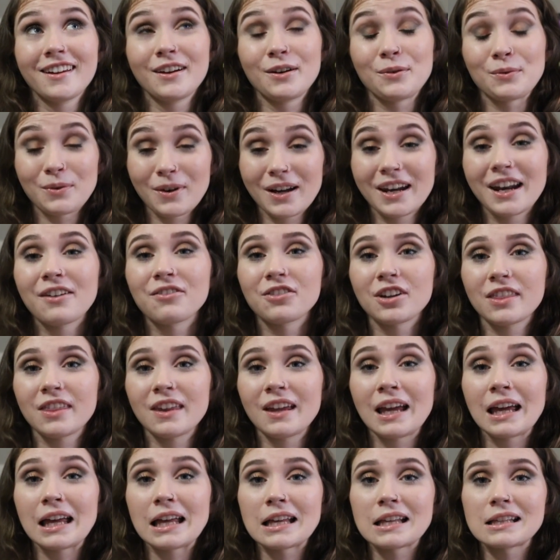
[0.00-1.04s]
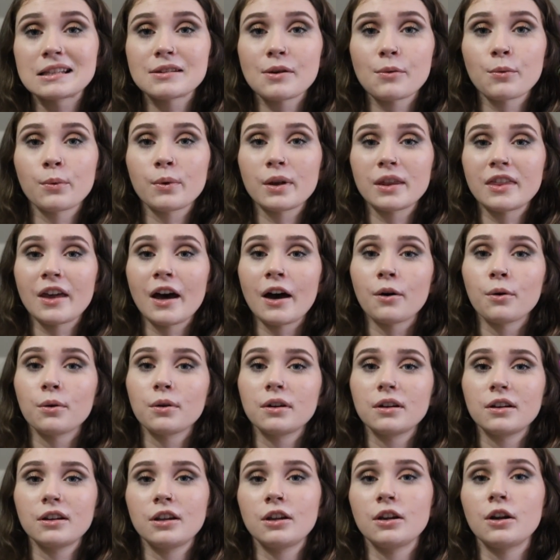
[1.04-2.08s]
what everything is without,
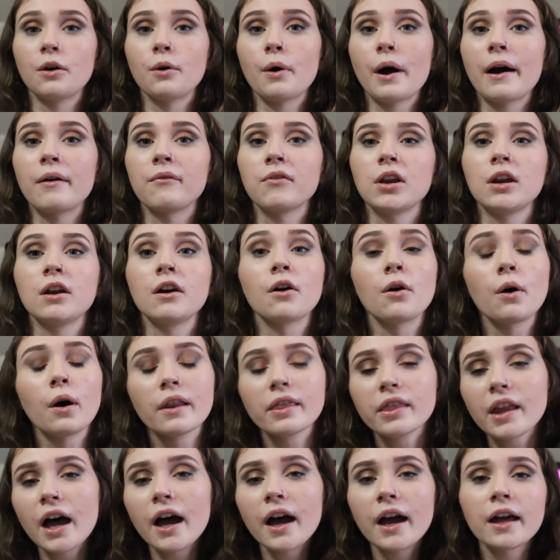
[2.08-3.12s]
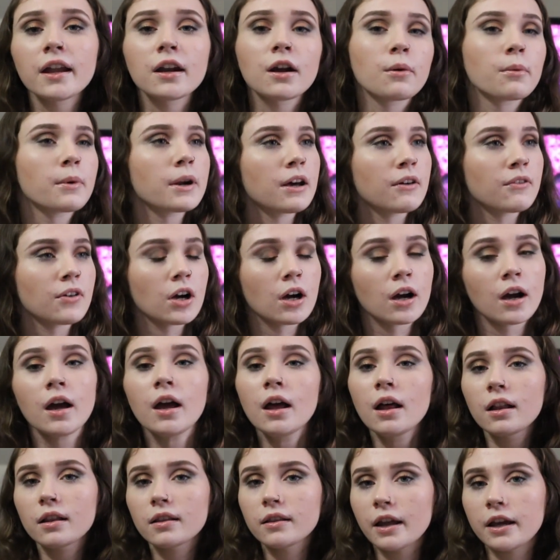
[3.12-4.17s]
you know, having to go online or whatever
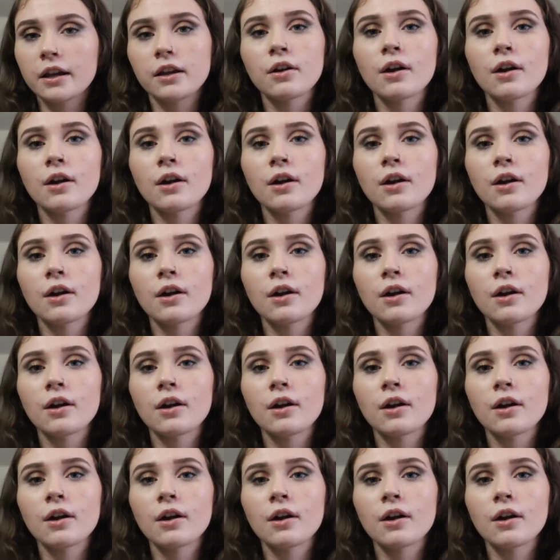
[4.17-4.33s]
like